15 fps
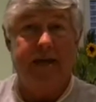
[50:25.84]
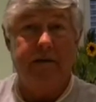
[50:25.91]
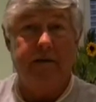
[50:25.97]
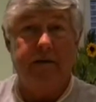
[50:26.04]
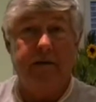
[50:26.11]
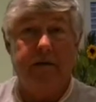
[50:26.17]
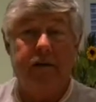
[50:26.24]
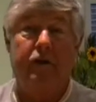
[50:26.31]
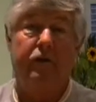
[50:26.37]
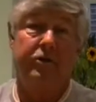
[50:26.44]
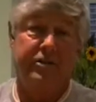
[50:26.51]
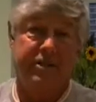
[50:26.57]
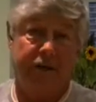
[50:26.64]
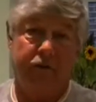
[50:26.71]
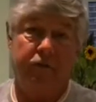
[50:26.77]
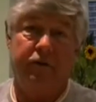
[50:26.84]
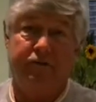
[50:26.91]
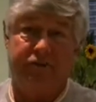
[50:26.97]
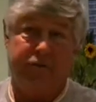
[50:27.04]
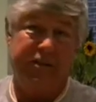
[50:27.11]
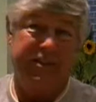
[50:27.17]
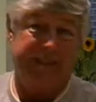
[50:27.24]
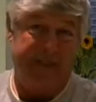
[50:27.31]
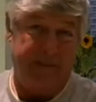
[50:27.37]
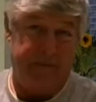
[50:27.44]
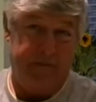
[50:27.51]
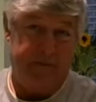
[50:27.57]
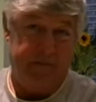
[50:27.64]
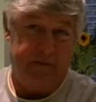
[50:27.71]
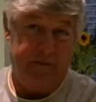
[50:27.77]
dead. I got told off for hitting
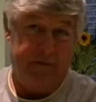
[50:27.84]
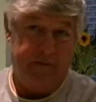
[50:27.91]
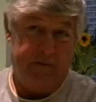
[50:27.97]
him.